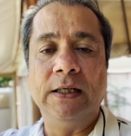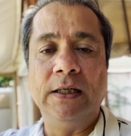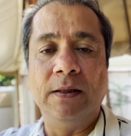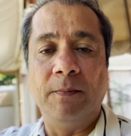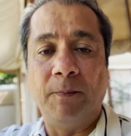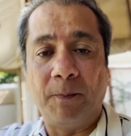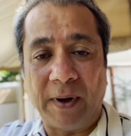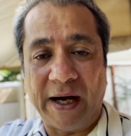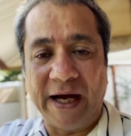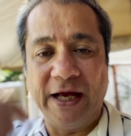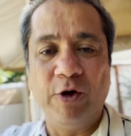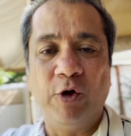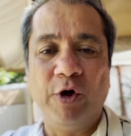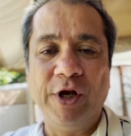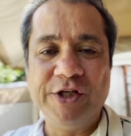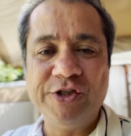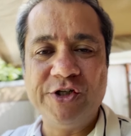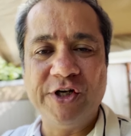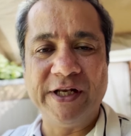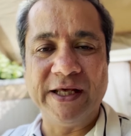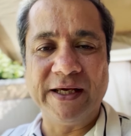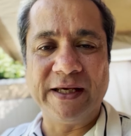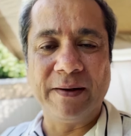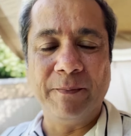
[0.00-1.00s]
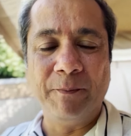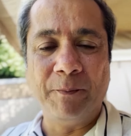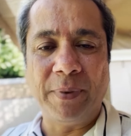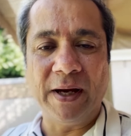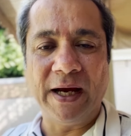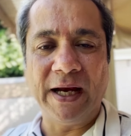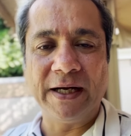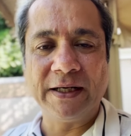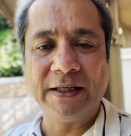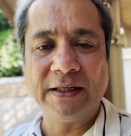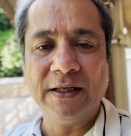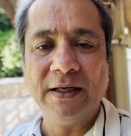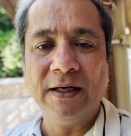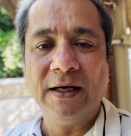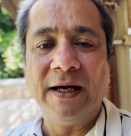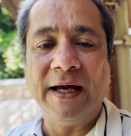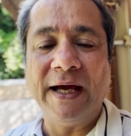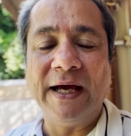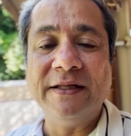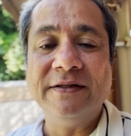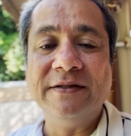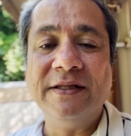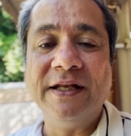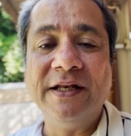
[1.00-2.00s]
bioenergetic impact,
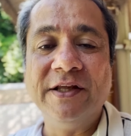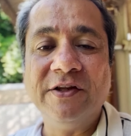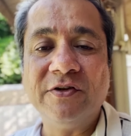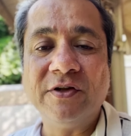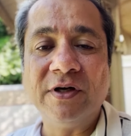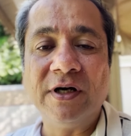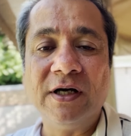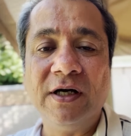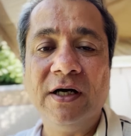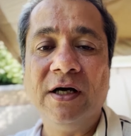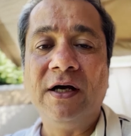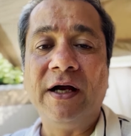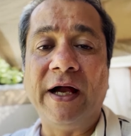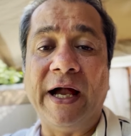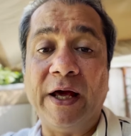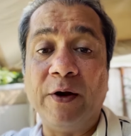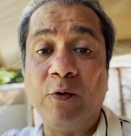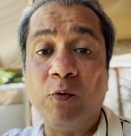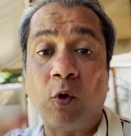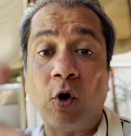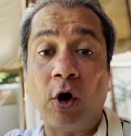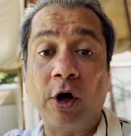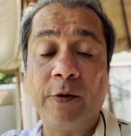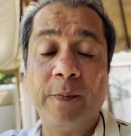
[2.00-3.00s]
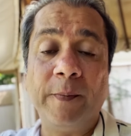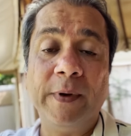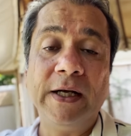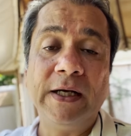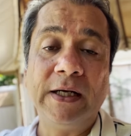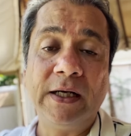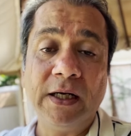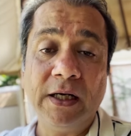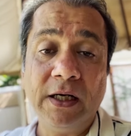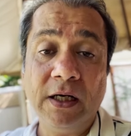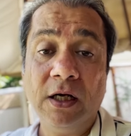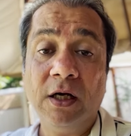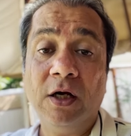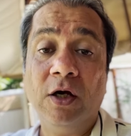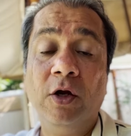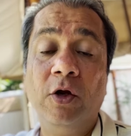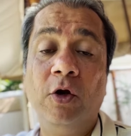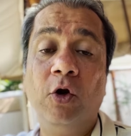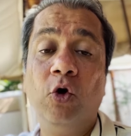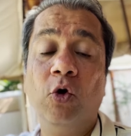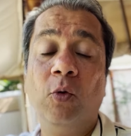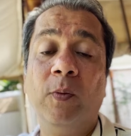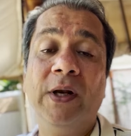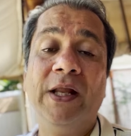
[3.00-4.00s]
and there is a environmental
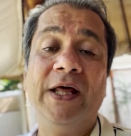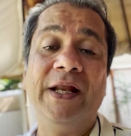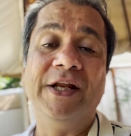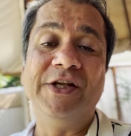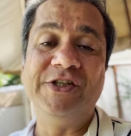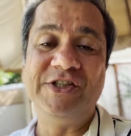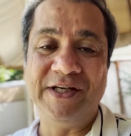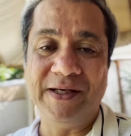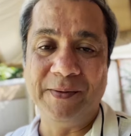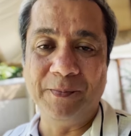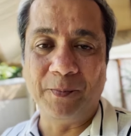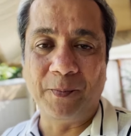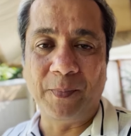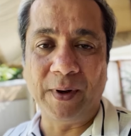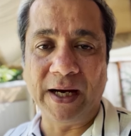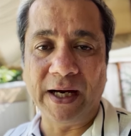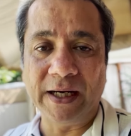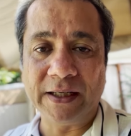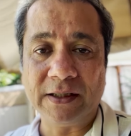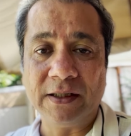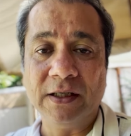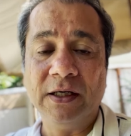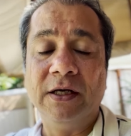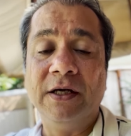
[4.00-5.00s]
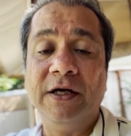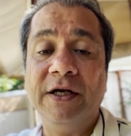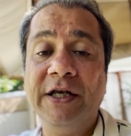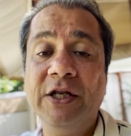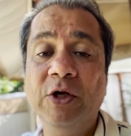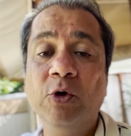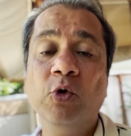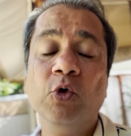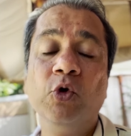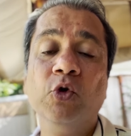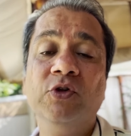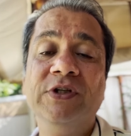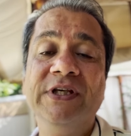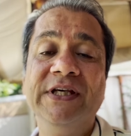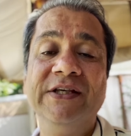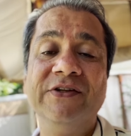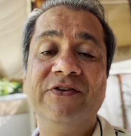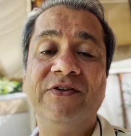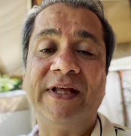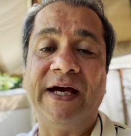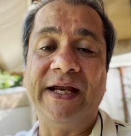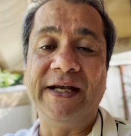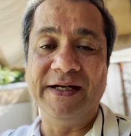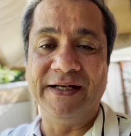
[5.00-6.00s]
global energy impact due to
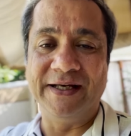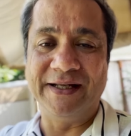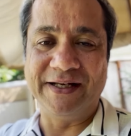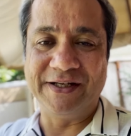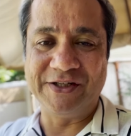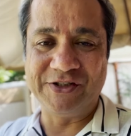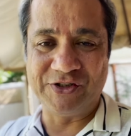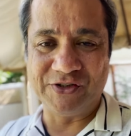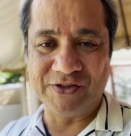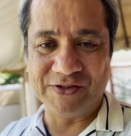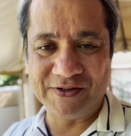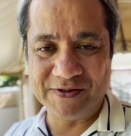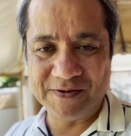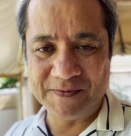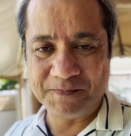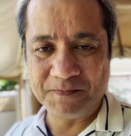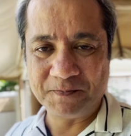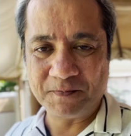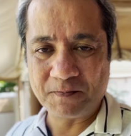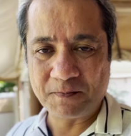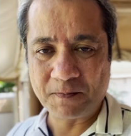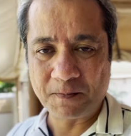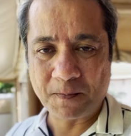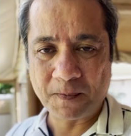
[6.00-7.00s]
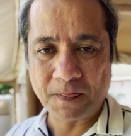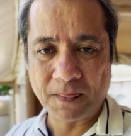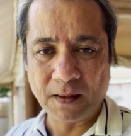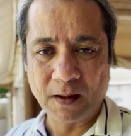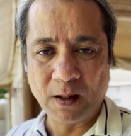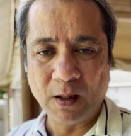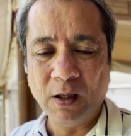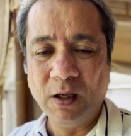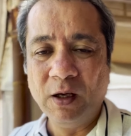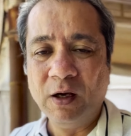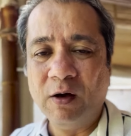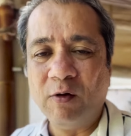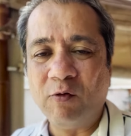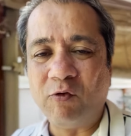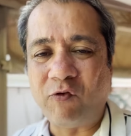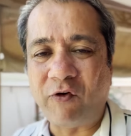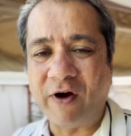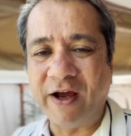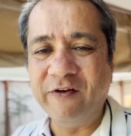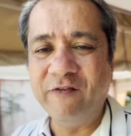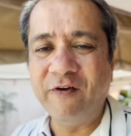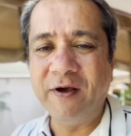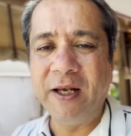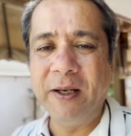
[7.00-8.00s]
these 9 directions.
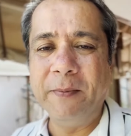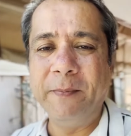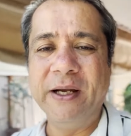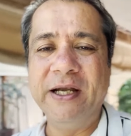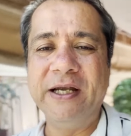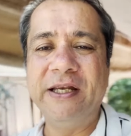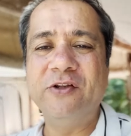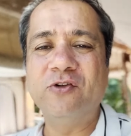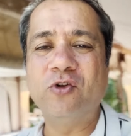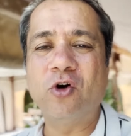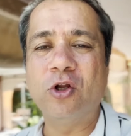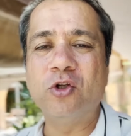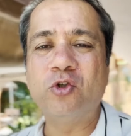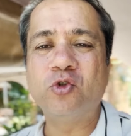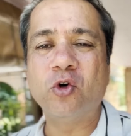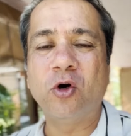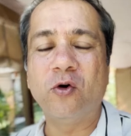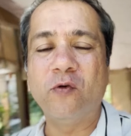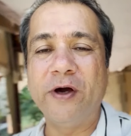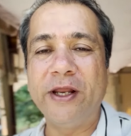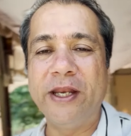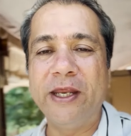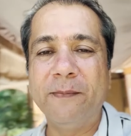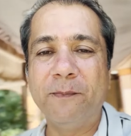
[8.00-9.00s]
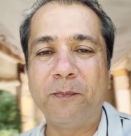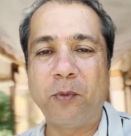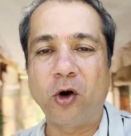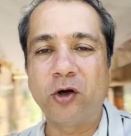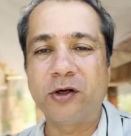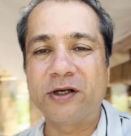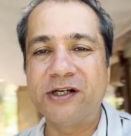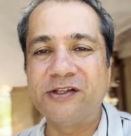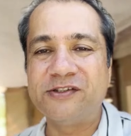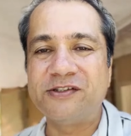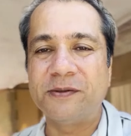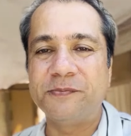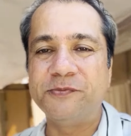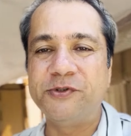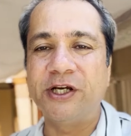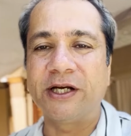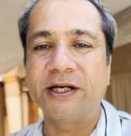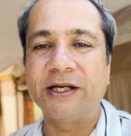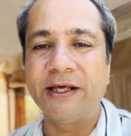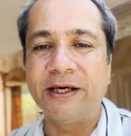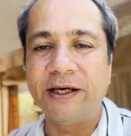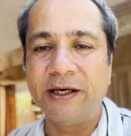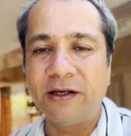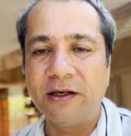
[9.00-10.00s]
5 element is also a very important
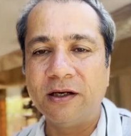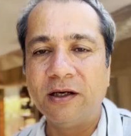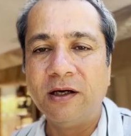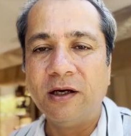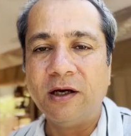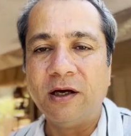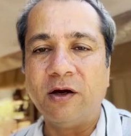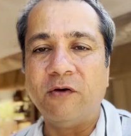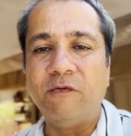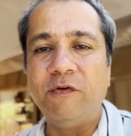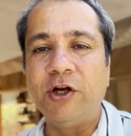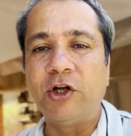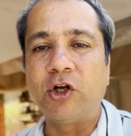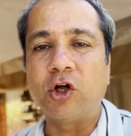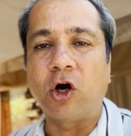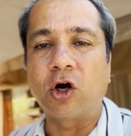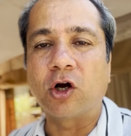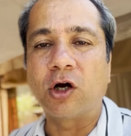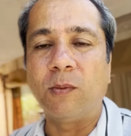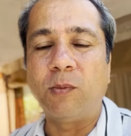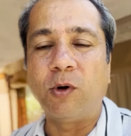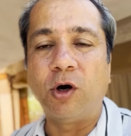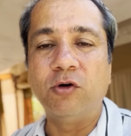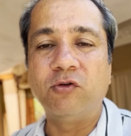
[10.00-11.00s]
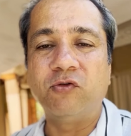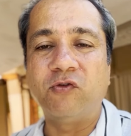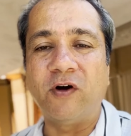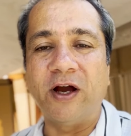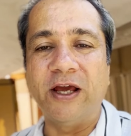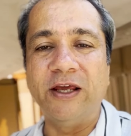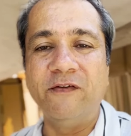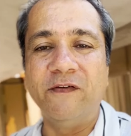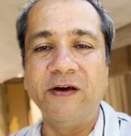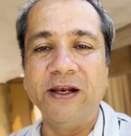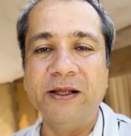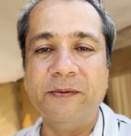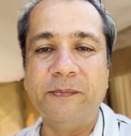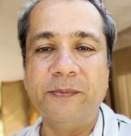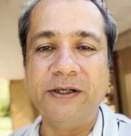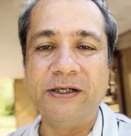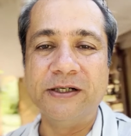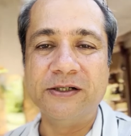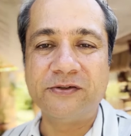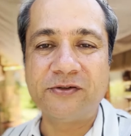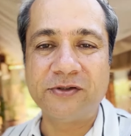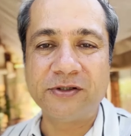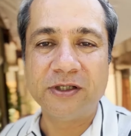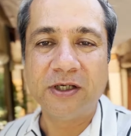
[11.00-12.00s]
subject here. We talk about 5
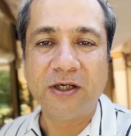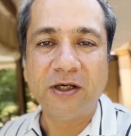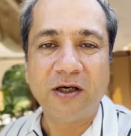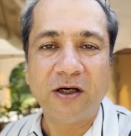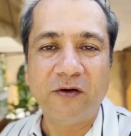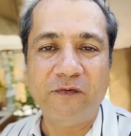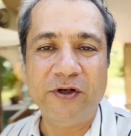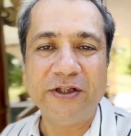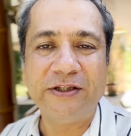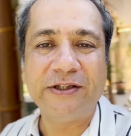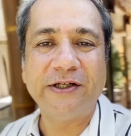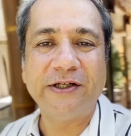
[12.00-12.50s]
elements with